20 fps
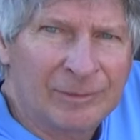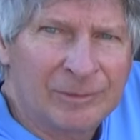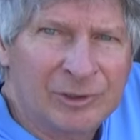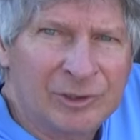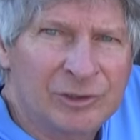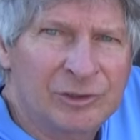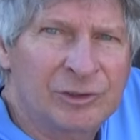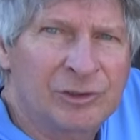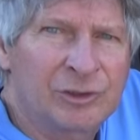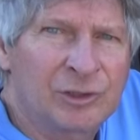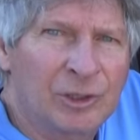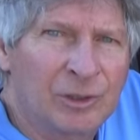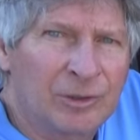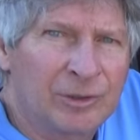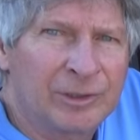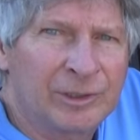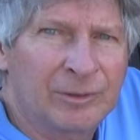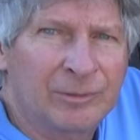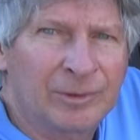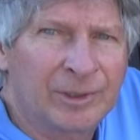I'm just
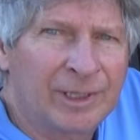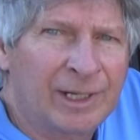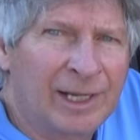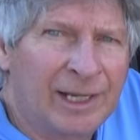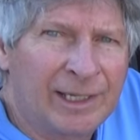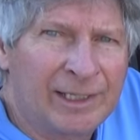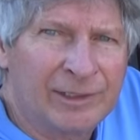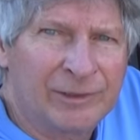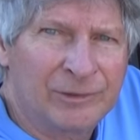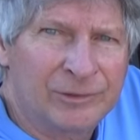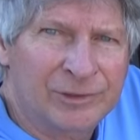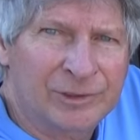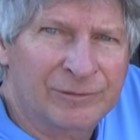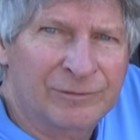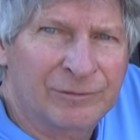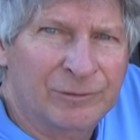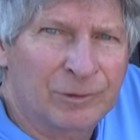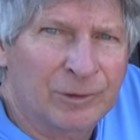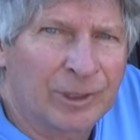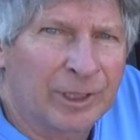showing you what I use
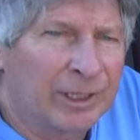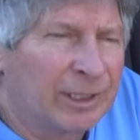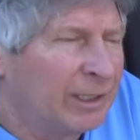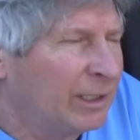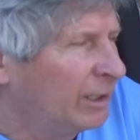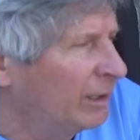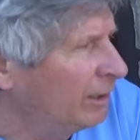it for.